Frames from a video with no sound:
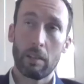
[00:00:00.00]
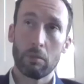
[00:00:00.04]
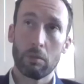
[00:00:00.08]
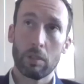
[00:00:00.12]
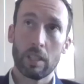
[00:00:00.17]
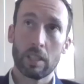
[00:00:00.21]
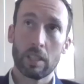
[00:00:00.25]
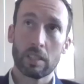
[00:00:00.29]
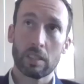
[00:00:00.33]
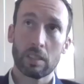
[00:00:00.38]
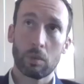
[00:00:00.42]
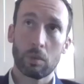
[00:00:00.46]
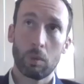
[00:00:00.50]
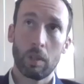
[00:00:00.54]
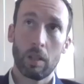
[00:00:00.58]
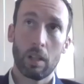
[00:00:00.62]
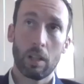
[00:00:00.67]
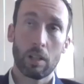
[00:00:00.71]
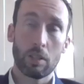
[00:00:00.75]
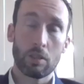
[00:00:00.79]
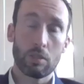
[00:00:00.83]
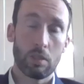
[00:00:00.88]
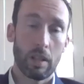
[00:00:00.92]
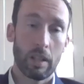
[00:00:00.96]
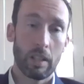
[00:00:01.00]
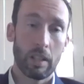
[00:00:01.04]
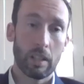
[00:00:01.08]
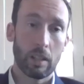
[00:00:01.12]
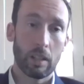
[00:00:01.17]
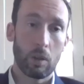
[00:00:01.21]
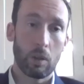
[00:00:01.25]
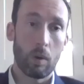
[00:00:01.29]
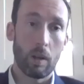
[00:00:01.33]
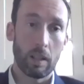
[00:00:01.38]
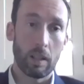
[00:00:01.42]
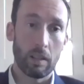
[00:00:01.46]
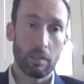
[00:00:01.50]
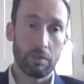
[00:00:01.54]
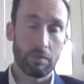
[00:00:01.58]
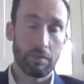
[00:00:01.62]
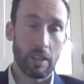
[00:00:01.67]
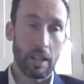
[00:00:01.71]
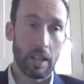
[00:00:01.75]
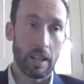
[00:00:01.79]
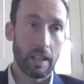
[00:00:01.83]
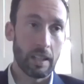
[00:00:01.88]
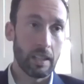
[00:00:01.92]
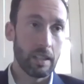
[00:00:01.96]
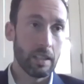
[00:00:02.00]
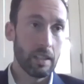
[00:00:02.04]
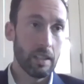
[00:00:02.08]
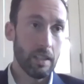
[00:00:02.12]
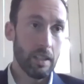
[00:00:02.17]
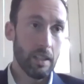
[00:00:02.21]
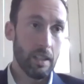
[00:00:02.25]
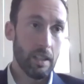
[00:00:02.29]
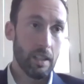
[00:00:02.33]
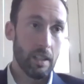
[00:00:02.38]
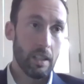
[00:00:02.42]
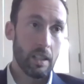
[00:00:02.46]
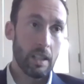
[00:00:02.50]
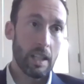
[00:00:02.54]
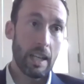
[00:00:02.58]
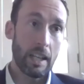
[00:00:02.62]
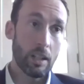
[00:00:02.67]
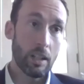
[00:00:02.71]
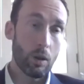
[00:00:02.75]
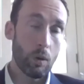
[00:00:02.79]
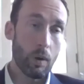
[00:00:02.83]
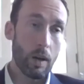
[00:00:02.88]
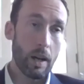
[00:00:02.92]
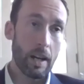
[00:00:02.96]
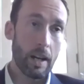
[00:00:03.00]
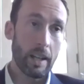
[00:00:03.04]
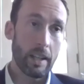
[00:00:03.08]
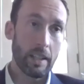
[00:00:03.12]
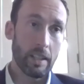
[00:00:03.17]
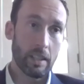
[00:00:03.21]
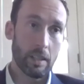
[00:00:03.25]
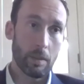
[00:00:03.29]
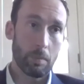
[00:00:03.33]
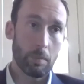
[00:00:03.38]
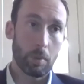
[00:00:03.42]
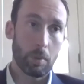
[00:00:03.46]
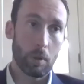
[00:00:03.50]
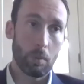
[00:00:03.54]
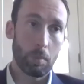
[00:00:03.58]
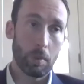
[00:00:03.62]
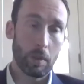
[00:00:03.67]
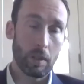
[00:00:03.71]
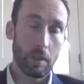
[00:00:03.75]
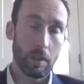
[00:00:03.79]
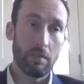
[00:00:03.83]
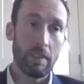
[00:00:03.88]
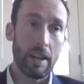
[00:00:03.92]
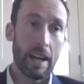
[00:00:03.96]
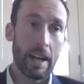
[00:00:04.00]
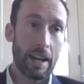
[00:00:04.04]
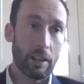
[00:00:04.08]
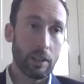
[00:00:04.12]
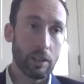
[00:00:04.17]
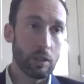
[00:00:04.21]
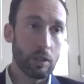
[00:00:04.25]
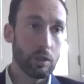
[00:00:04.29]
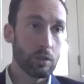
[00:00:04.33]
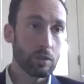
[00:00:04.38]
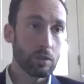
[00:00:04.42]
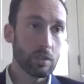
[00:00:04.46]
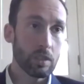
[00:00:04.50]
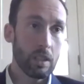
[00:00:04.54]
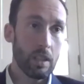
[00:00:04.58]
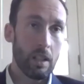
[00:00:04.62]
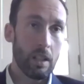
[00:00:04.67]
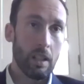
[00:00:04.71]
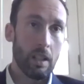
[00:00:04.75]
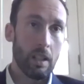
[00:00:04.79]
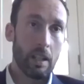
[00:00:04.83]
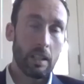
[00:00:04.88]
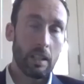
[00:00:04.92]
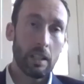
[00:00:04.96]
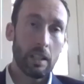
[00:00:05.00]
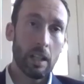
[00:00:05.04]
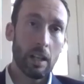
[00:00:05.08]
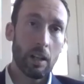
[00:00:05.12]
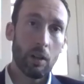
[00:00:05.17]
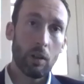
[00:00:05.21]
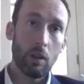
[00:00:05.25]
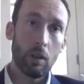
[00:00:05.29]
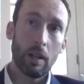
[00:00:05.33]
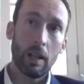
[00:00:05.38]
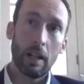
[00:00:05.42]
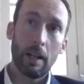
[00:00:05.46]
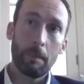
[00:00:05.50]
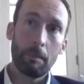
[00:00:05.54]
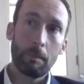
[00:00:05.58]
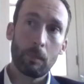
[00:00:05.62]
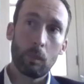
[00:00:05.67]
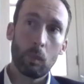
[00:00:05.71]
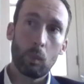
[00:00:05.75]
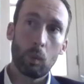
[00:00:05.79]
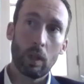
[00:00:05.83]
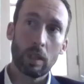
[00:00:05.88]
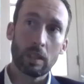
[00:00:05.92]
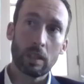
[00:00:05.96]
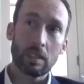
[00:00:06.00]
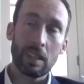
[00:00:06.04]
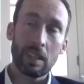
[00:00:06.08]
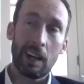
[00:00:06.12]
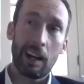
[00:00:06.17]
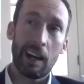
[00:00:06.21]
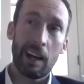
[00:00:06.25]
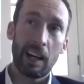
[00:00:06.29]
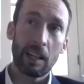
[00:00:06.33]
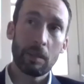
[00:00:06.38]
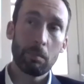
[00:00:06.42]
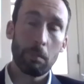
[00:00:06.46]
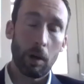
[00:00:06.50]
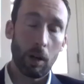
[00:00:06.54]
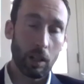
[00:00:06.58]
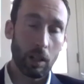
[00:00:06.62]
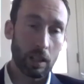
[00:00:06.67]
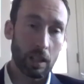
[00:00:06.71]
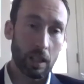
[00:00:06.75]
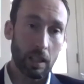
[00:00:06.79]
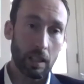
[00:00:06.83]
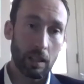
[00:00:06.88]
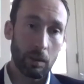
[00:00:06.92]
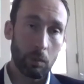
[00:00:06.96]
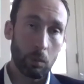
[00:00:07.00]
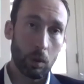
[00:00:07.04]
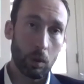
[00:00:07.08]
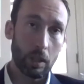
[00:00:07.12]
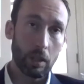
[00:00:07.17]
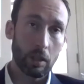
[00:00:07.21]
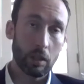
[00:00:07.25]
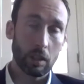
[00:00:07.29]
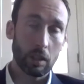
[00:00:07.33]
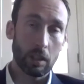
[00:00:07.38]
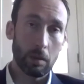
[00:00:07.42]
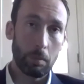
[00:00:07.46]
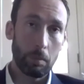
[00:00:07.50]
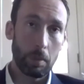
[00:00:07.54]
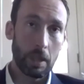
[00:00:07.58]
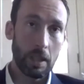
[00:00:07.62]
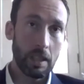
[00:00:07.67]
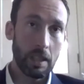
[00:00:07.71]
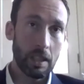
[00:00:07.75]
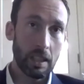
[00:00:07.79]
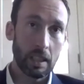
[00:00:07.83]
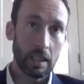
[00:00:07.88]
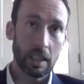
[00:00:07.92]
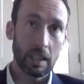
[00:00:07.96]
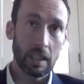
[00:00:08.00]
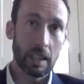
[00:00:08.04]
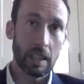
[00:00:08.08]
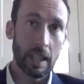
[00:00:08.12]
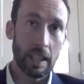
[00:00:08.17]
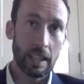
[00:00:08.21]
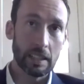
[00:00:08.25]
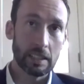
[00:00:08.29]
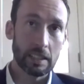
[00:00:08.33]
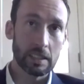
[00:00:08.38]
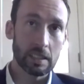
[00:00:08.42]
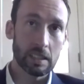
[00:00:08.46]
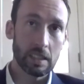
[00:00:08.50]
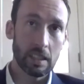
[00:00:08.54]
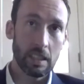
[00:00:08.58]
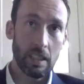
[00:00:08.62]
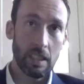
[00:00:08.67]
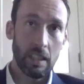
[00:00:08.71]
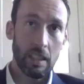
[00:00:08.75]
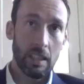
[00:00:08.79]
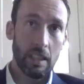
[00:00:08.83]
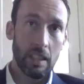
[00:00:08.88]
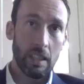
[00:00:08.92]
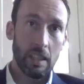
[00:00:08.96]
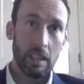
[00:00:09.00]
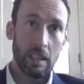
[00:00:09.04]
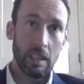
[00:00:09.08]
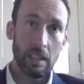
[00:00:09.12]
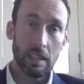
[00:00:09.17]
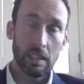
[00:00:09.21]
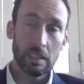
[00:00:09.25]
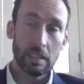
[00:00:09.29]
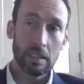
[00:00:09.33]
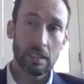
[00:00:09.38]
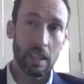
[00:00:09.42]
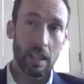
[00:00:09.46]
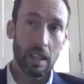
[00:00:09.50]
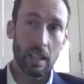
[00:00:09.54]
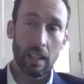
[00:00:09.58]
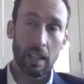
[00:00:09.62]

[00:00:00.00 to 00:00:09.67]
risk, we are trying to quantify NOI and appropriate values, you know, what's on market and what you're competing against is